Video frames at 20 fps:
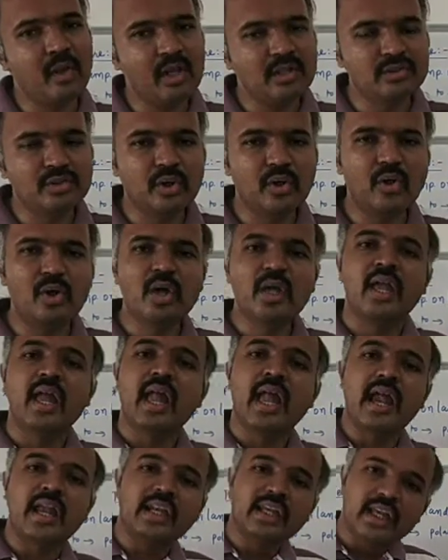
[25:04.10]
also,
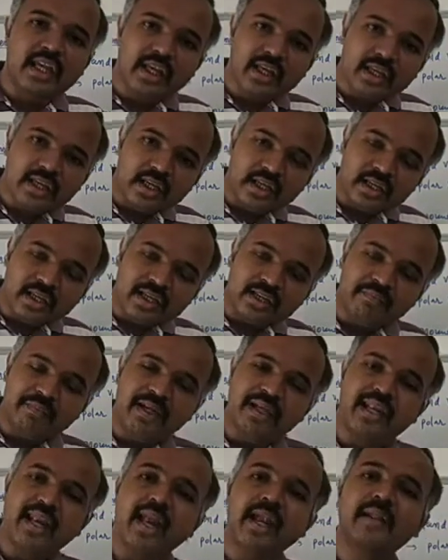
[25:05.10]
and
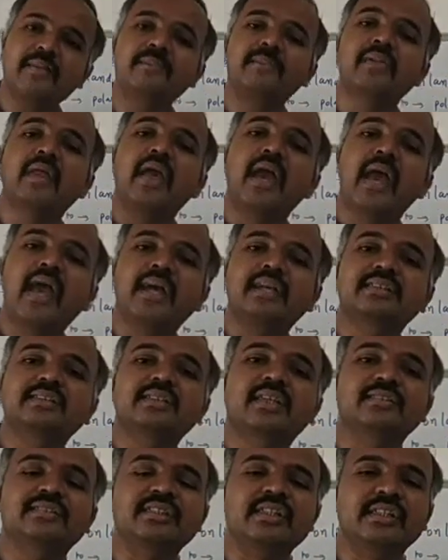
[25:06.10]
limited
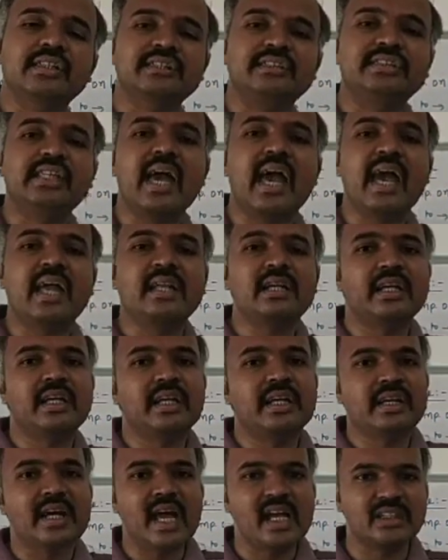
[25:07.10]
access is there
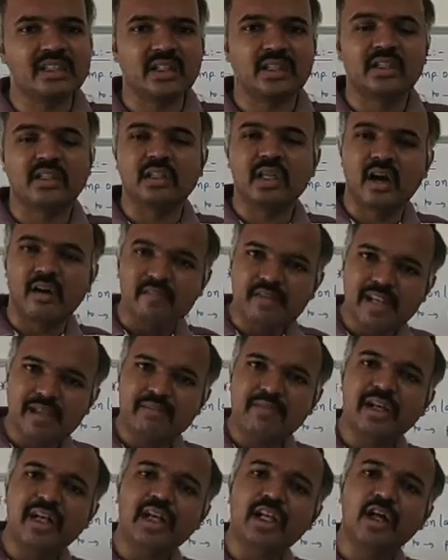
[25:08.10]
in desert. The
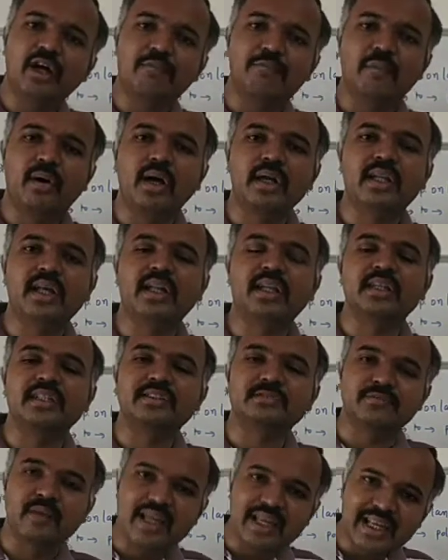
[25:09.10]
availability of water
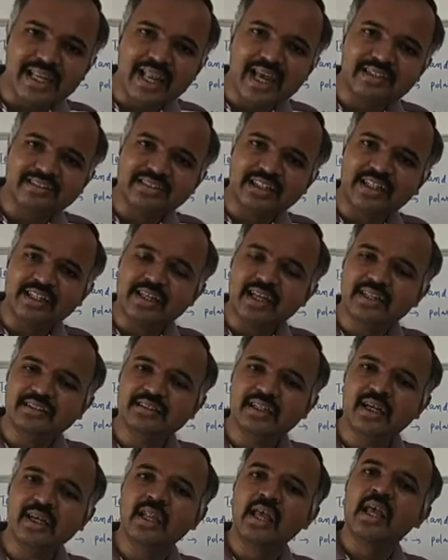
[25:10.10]
is very less in
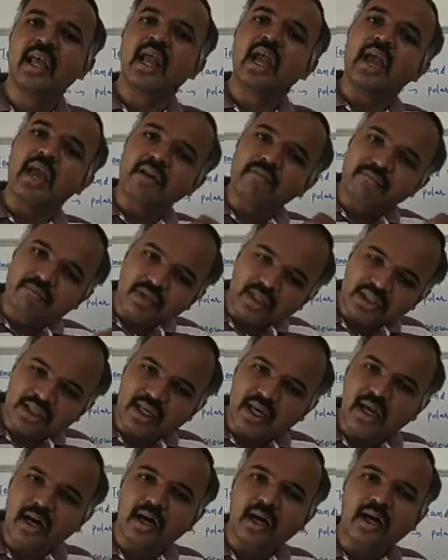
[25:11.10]
desert, and
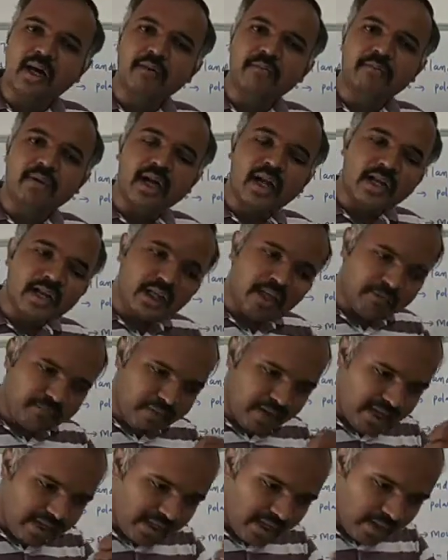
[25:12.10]

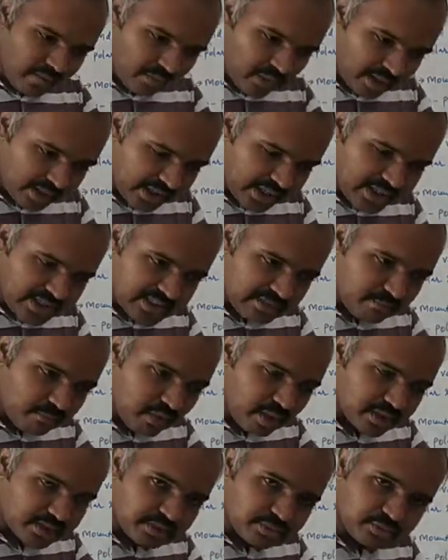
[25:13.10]
if any organism
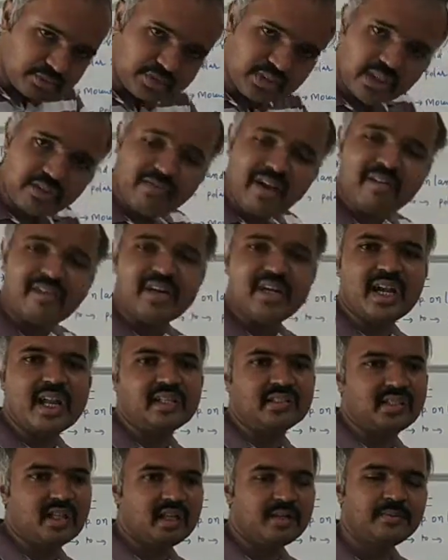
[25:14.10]
wants to survive in
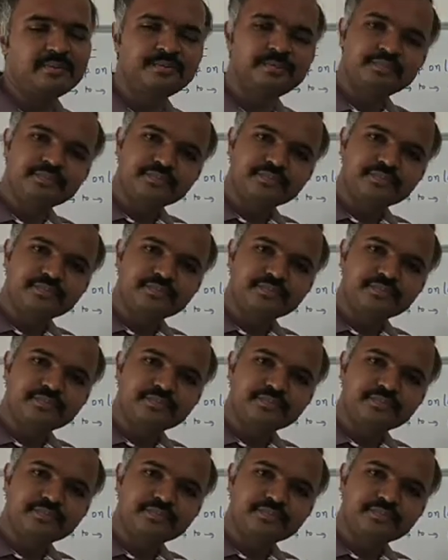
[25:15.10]
desert,